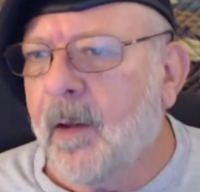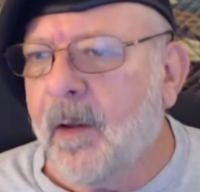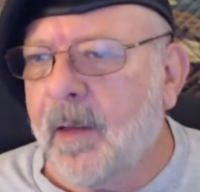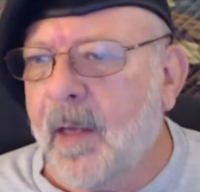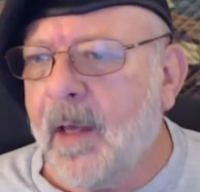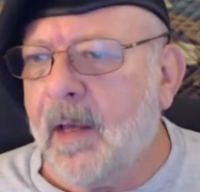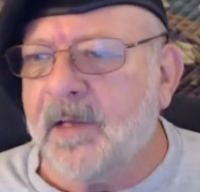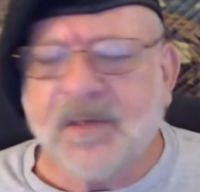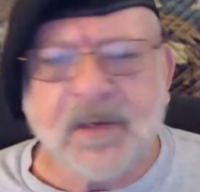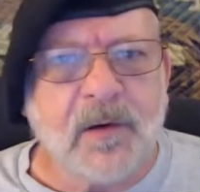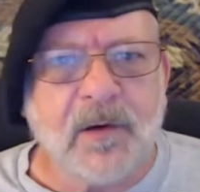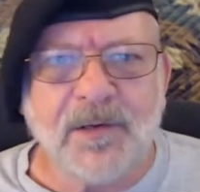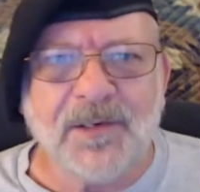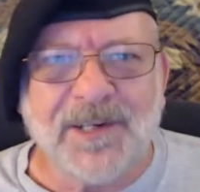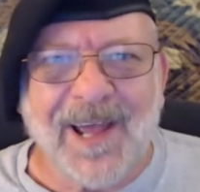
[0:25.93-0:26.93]
Yeah, it's
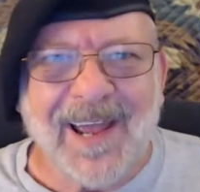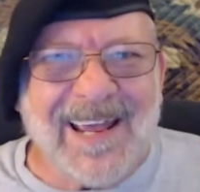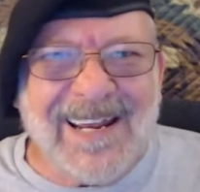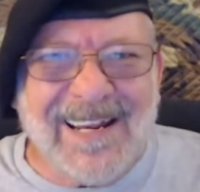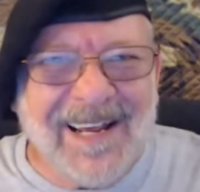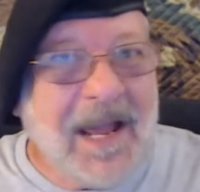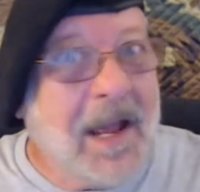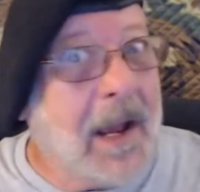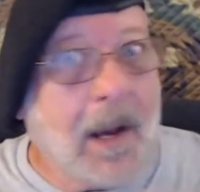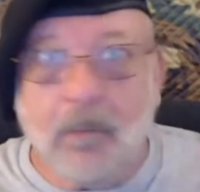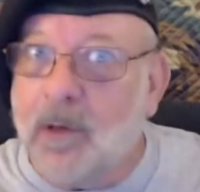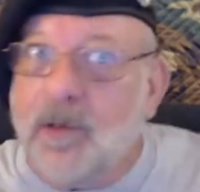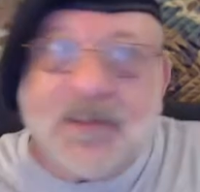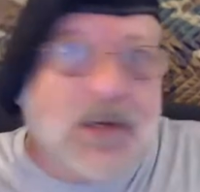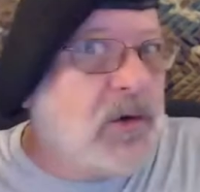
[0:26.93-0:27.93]
Thursday. I'm
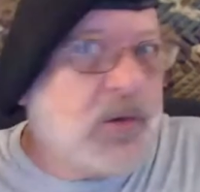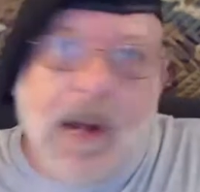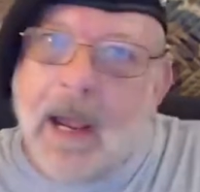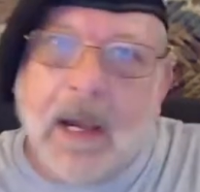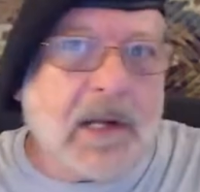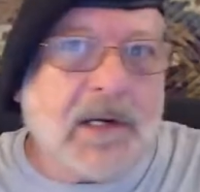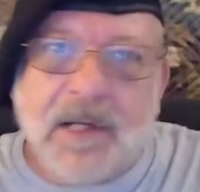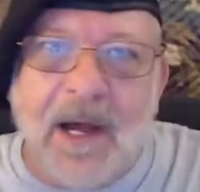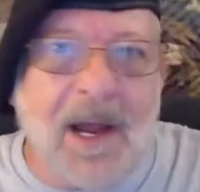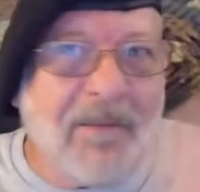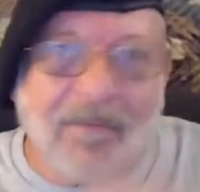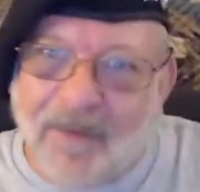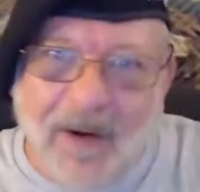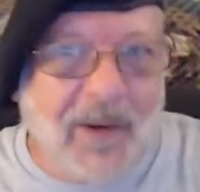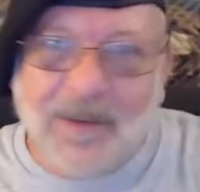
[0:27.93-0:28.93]
losing track of
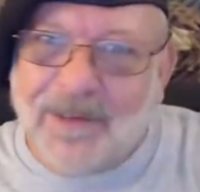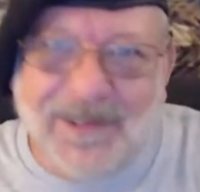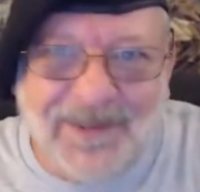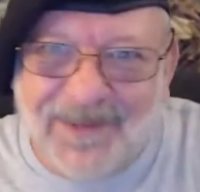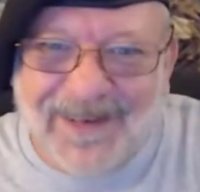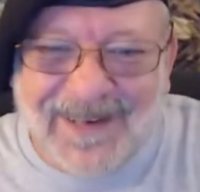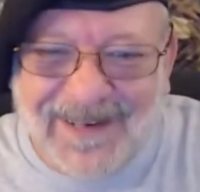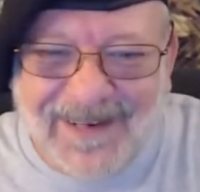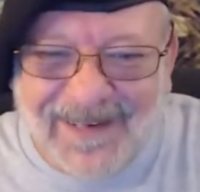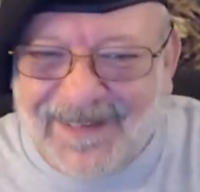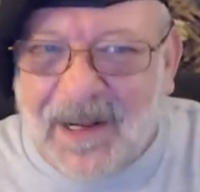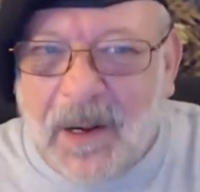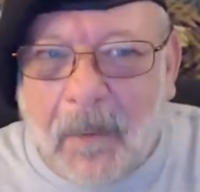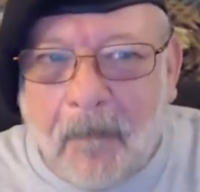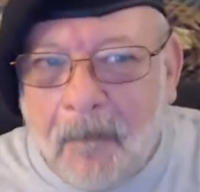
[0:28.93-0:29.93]
time, folks.
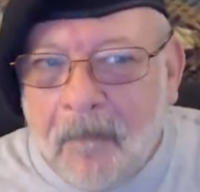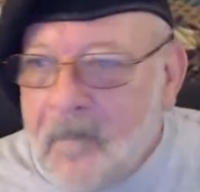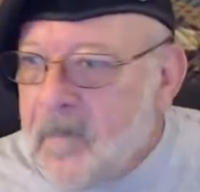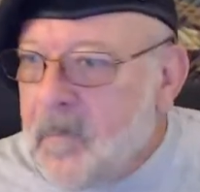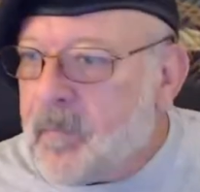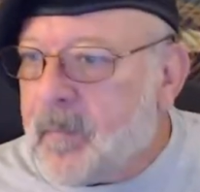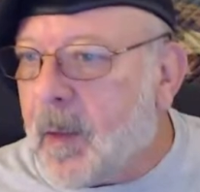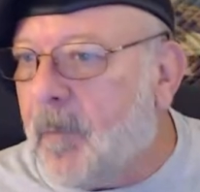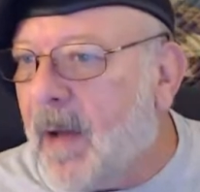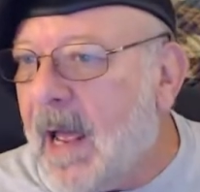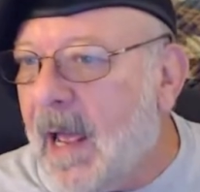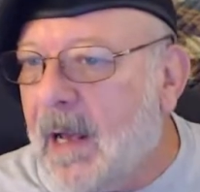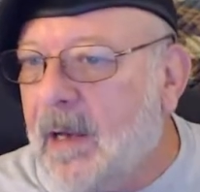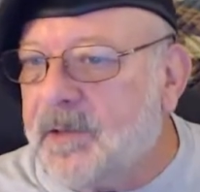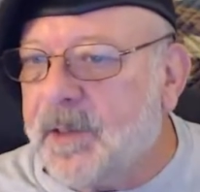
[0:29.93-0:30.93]
So, but
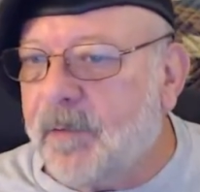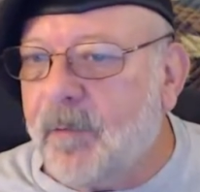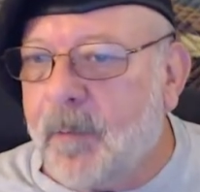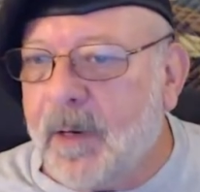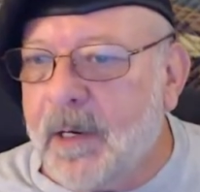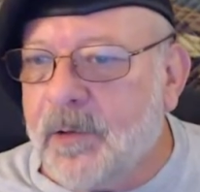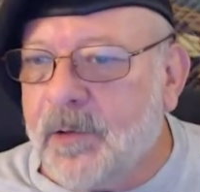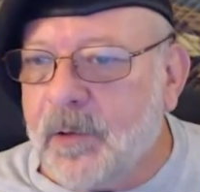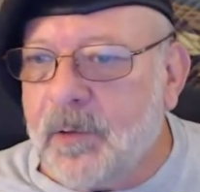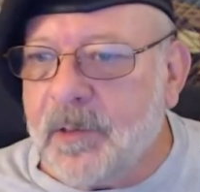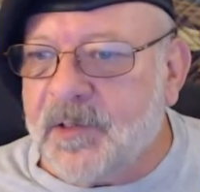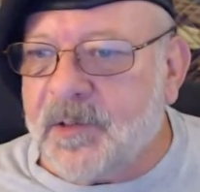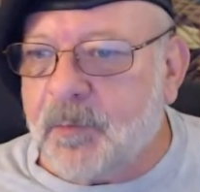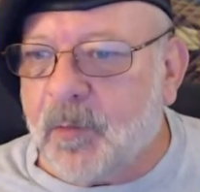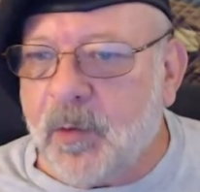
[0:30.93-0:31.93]
how's everybody doing
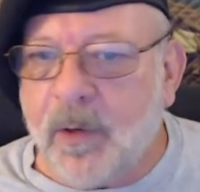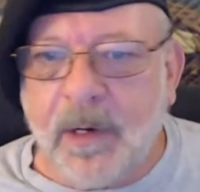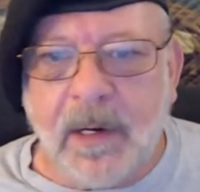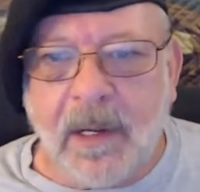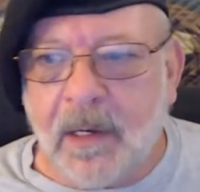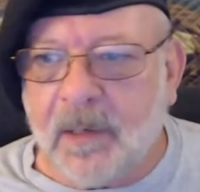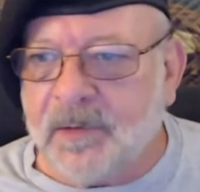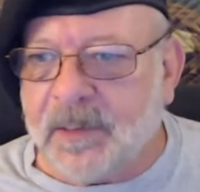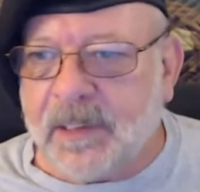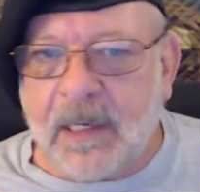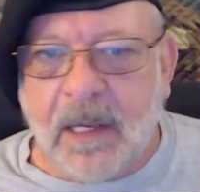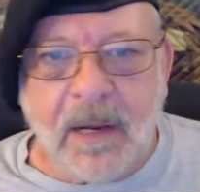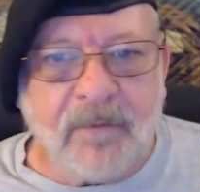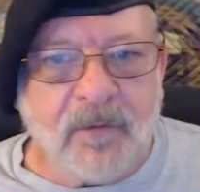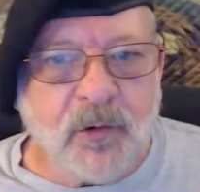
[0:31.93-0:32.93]
this morning? How's
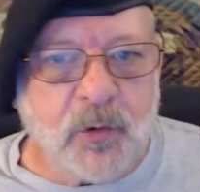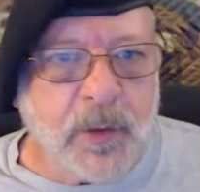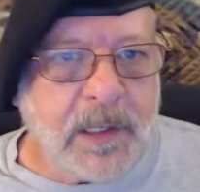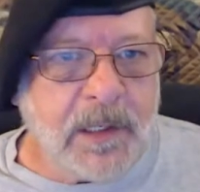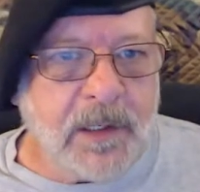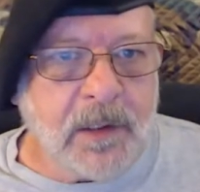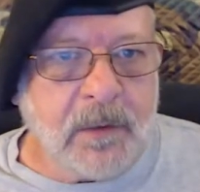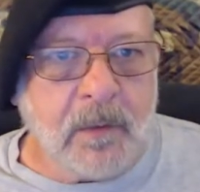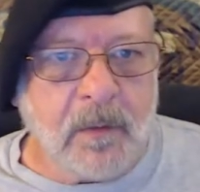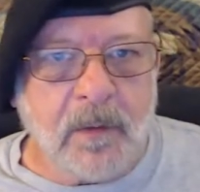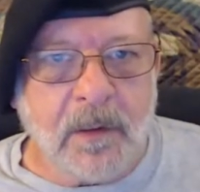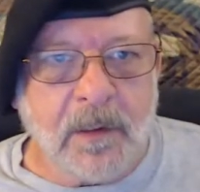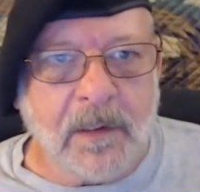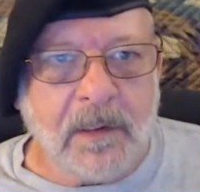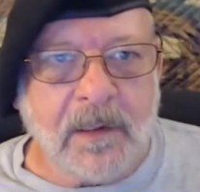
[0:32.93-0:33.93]
life treating you
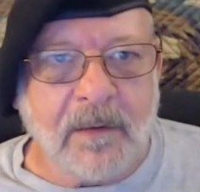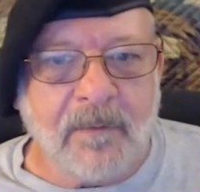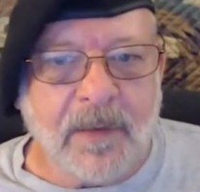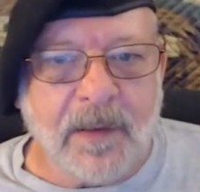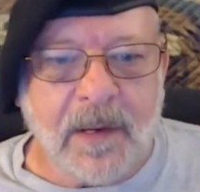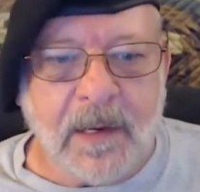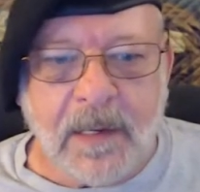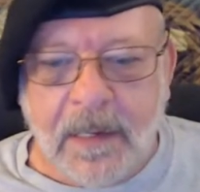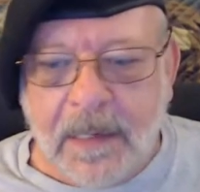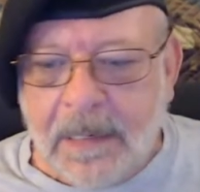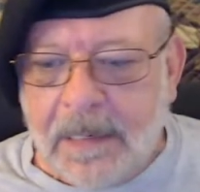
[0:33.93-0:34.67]
and everything?